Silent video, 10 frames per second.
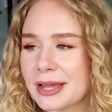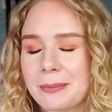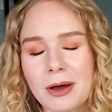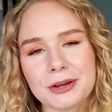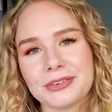in
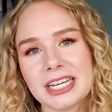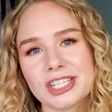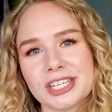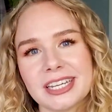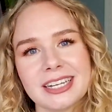
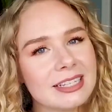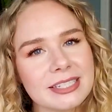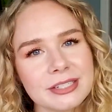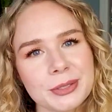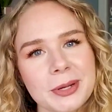moderation.
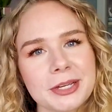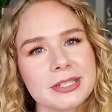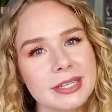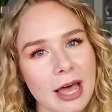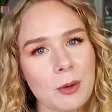Listen to what your
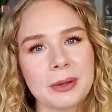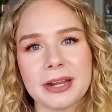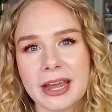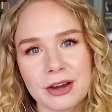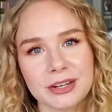scalp and
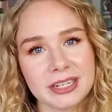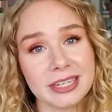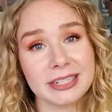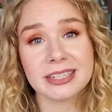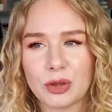hair
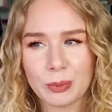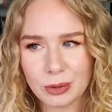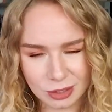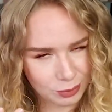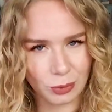needs. The
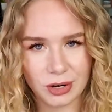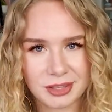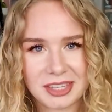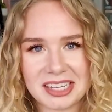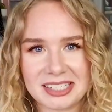most important
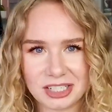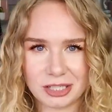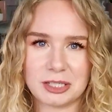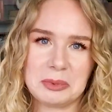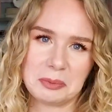thing is
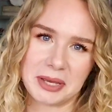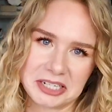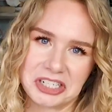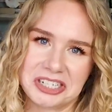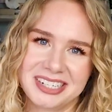just to be
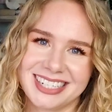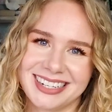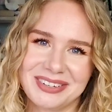patient,